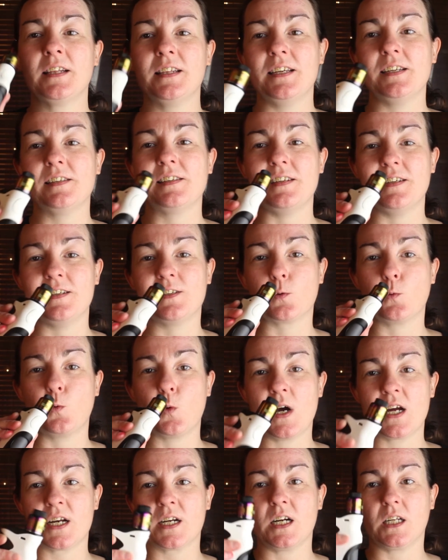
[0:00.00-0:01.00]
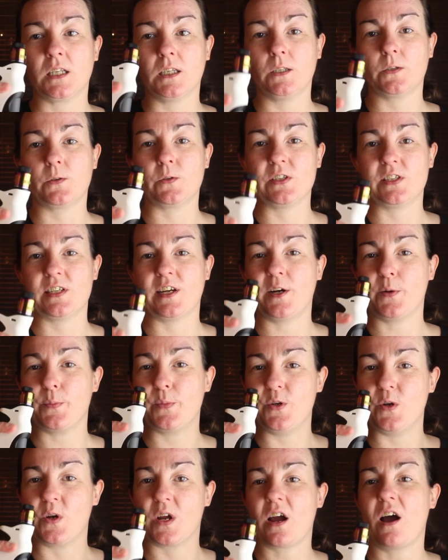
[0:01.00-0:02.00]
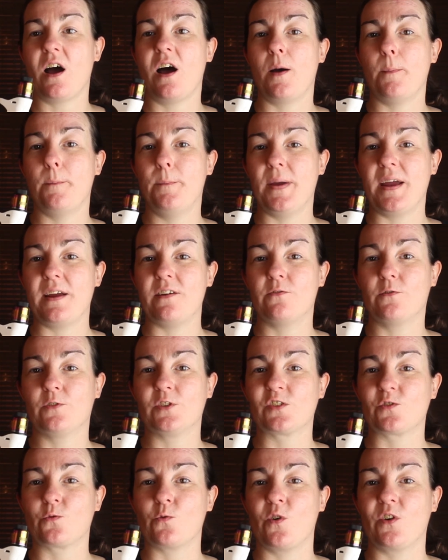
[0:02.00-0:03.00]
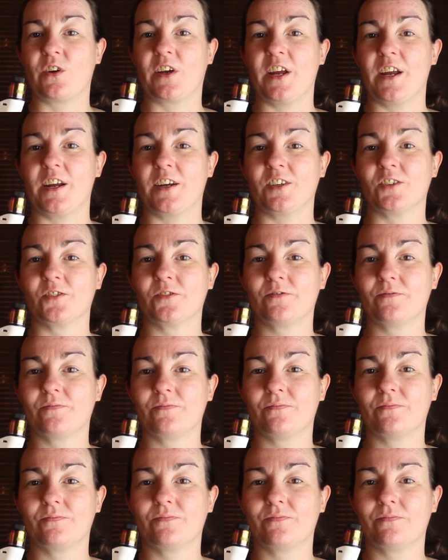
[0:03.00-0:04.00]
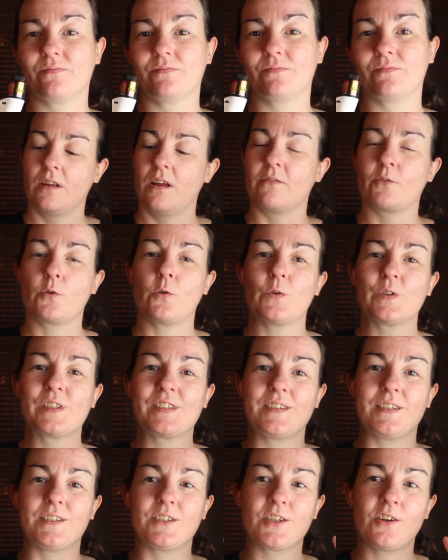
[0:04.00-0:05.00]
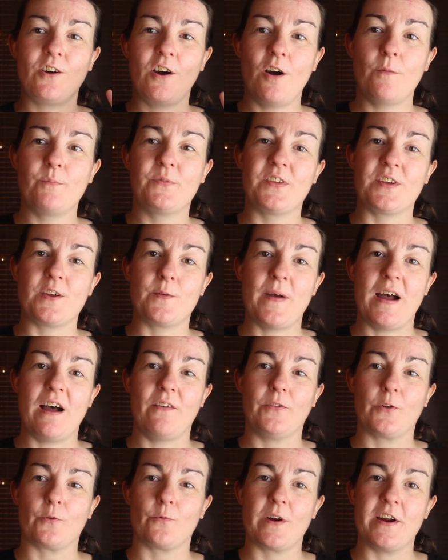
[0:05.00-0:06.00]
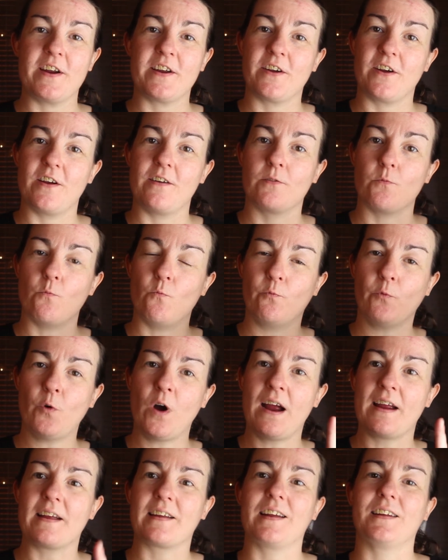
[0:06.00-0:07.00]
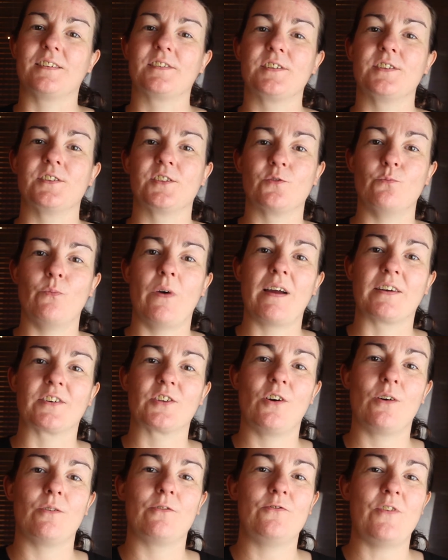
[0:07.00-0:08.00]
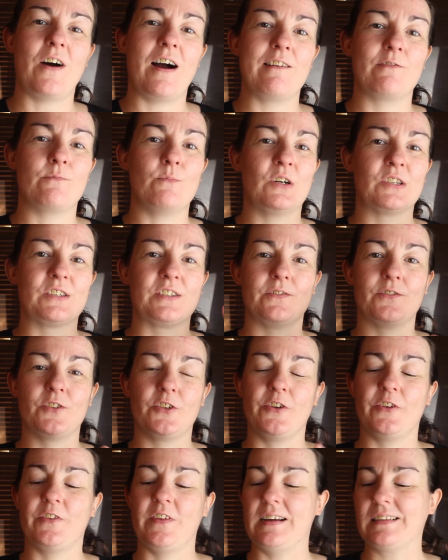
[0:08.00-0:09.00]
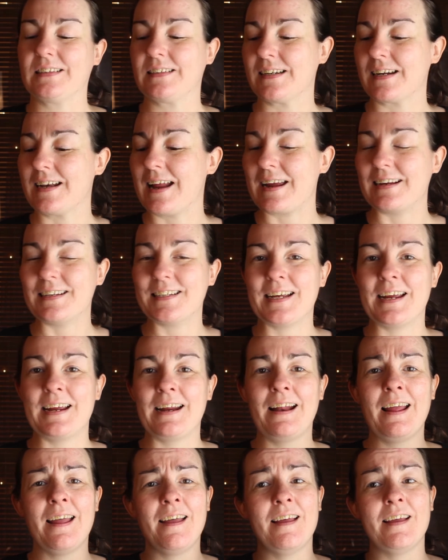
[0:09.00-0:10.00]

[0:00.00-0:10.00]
this is one little setup you can't beat for squonking. Of course, the top thing about the recurve and why it gets into my top five mods of 2018